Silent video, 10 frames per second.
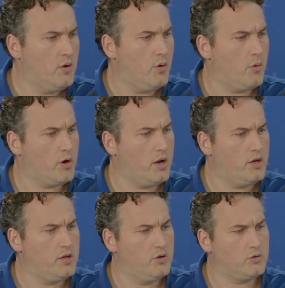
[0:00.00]
what we're going to
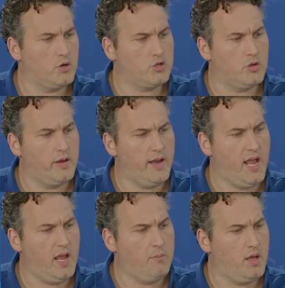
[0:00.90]
do is we're going to show the
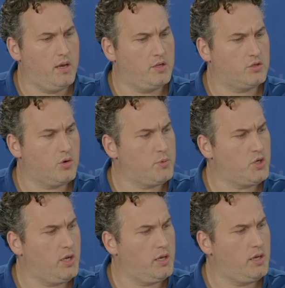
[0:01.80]
name and
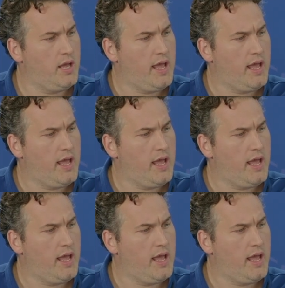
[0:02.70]
description,